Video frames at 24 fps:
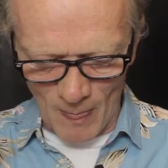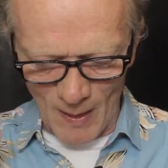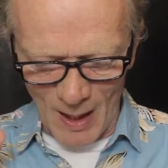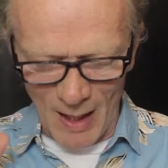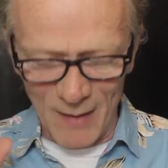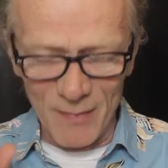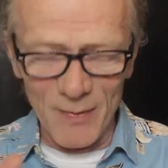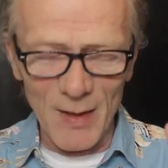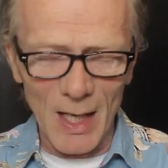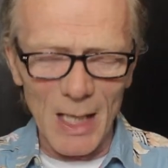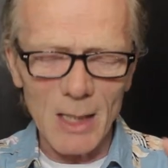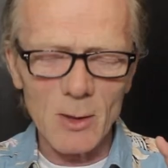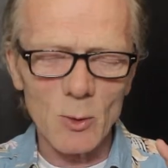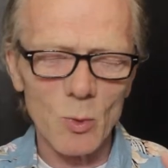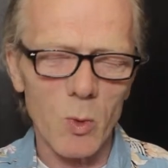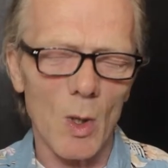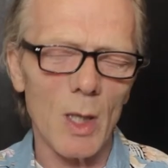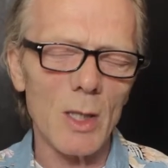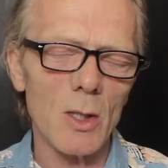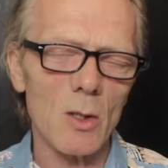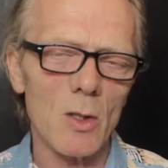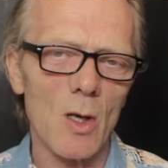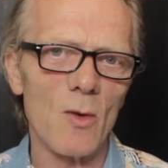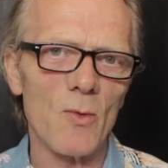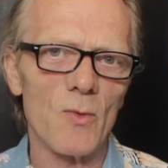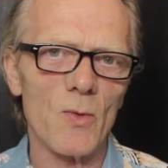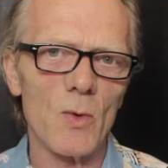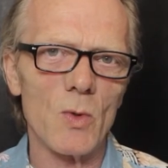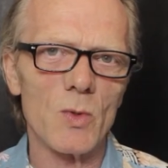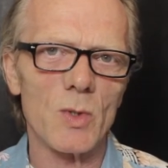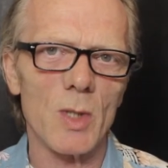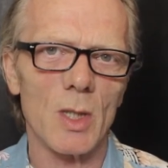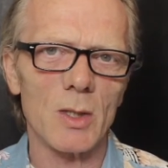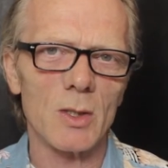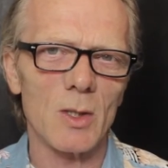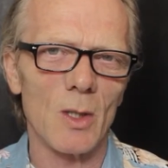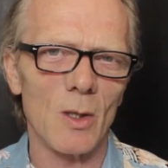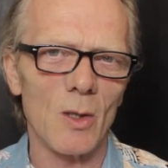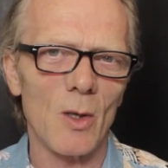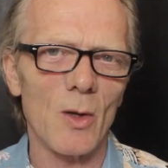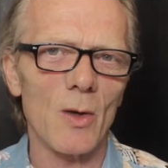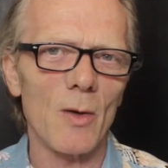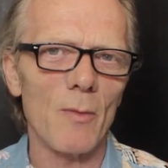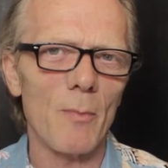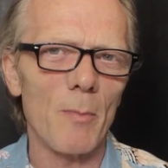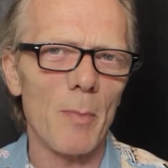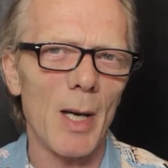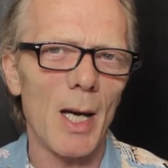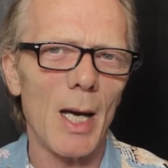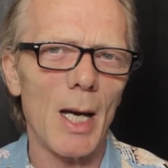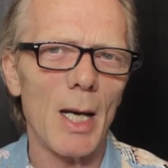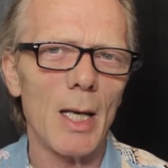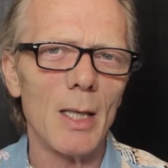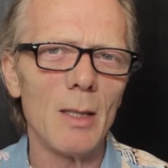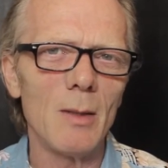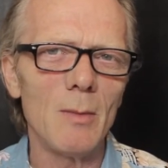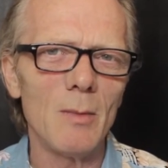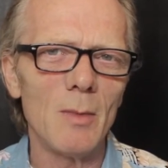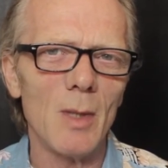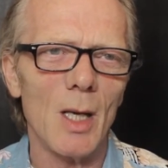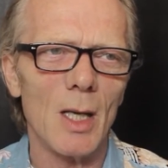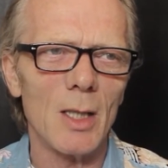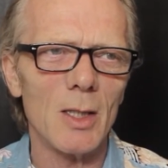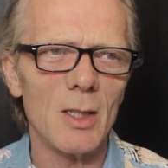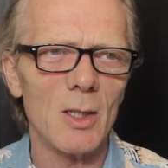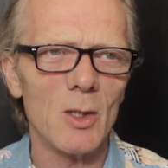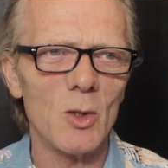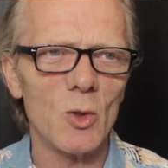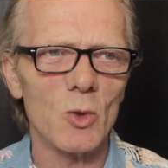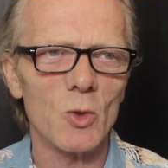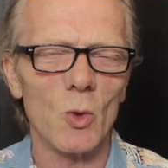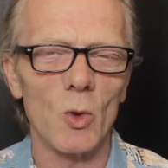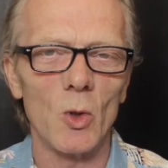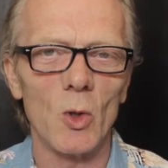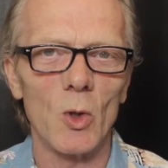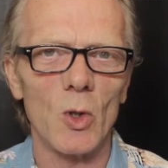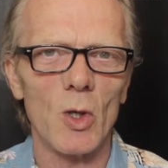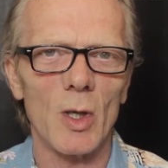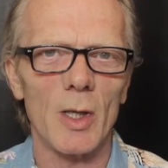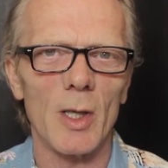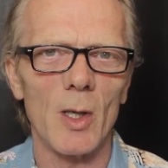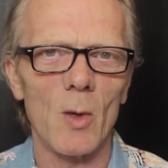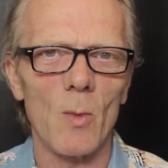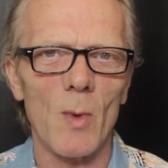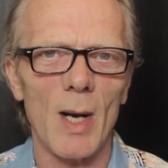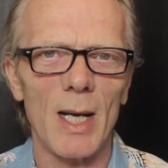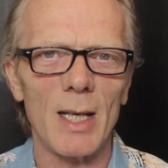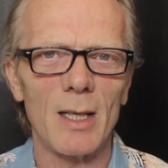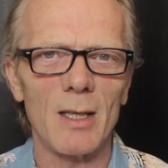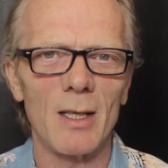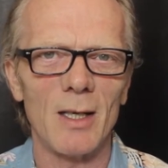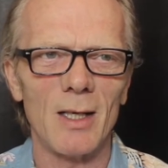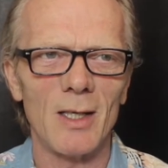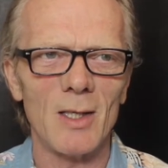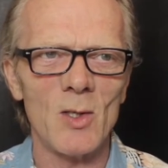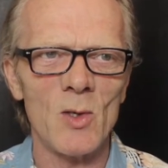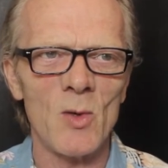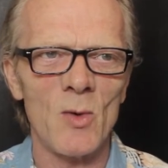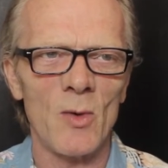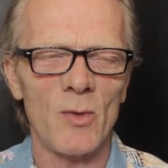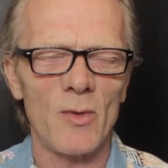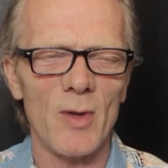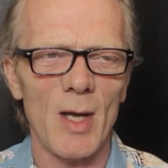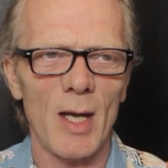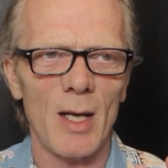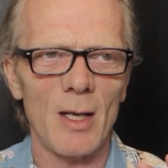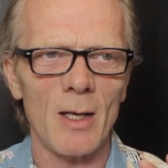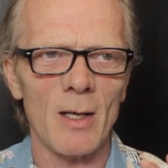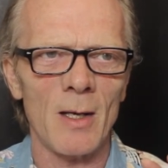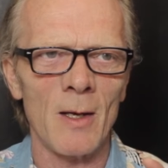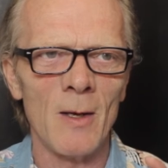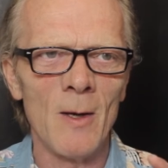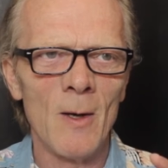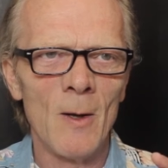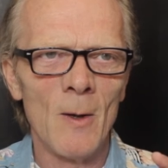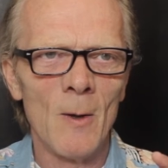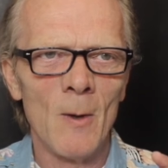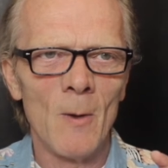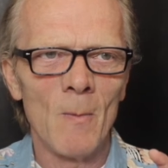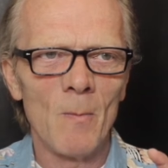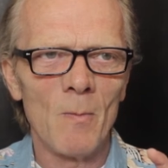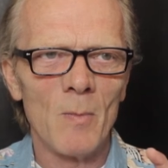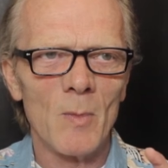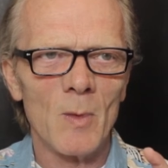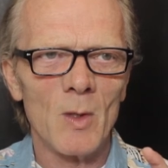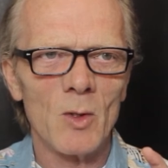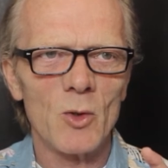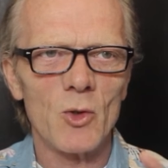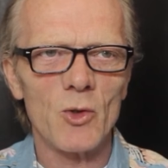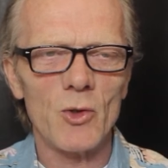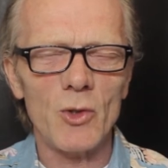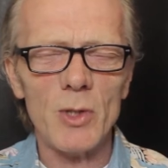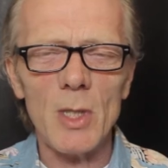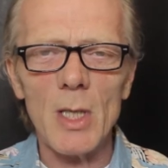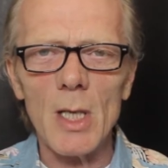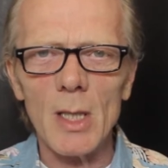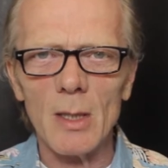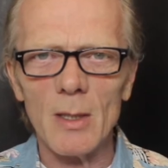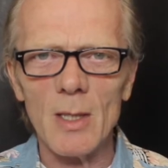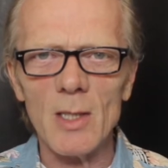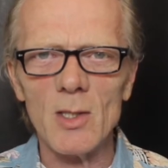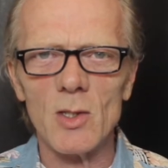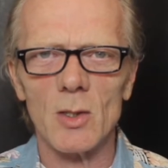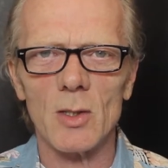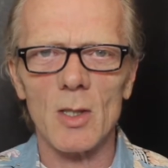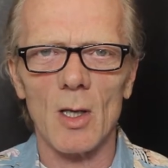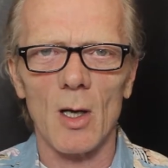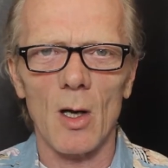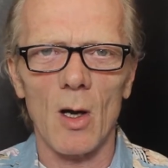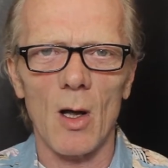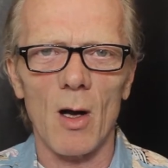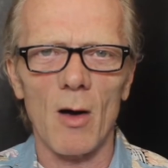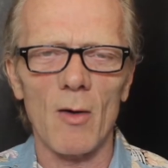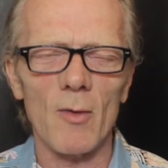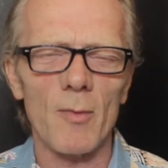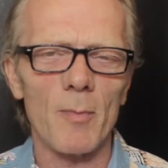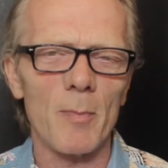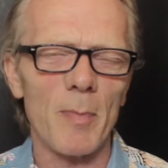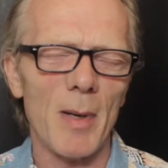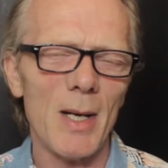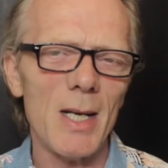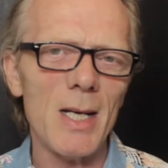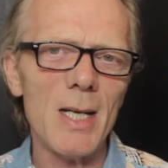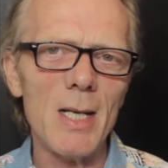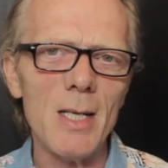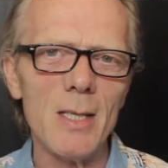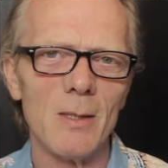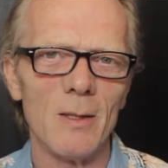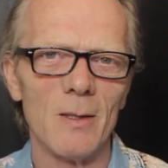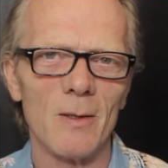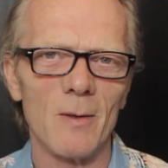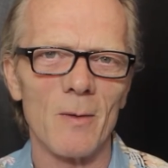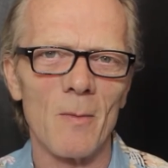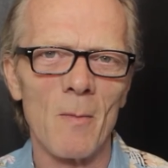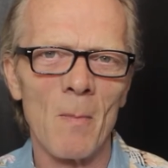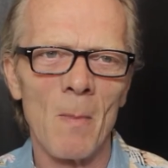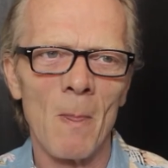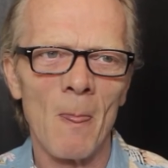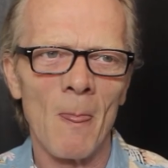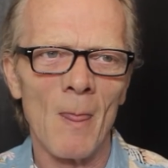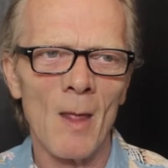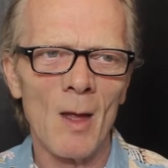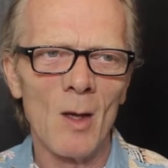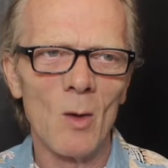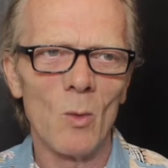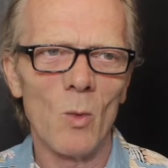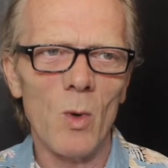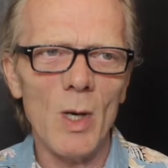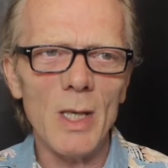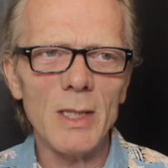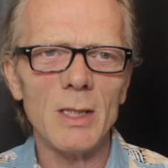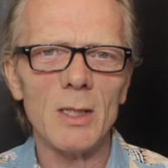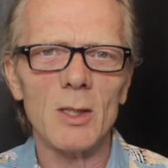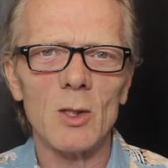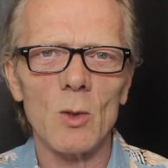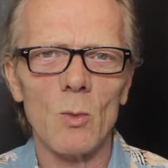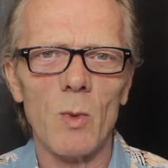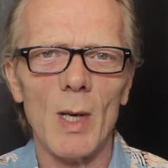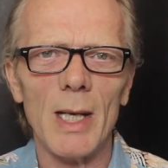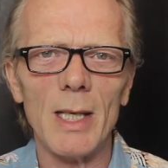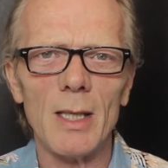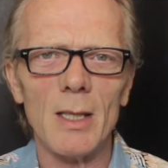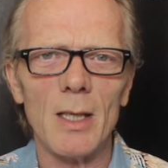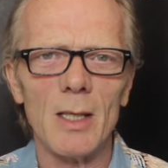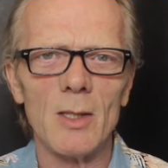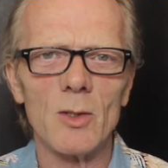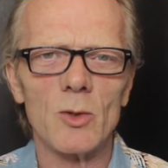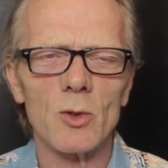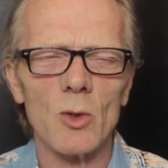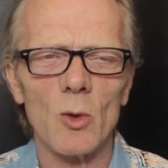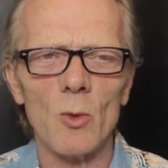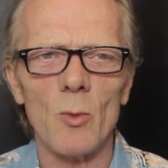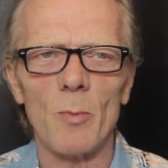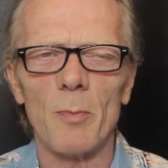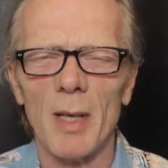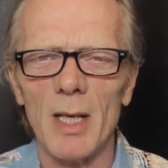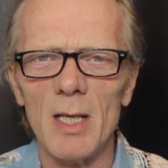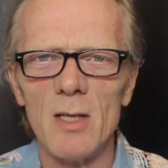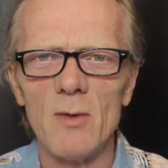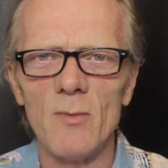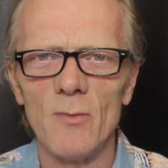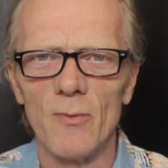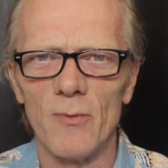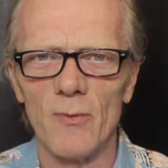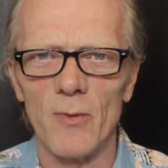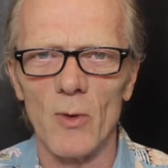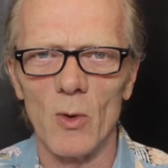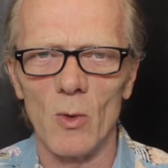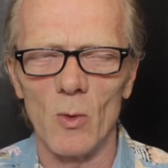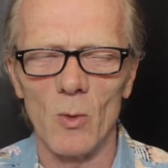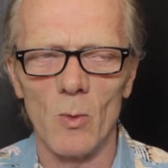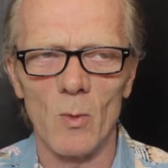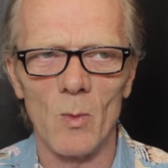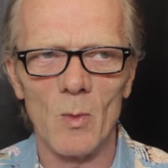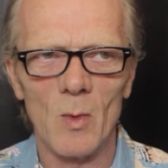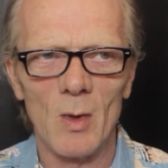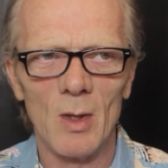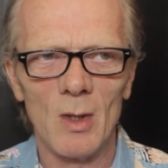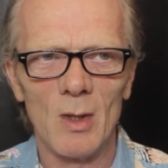And that's why you go through such a lot of pain, and then you sort of look at the awakening and you think, shit, this is a lot of pain. Why is this awakening so painful?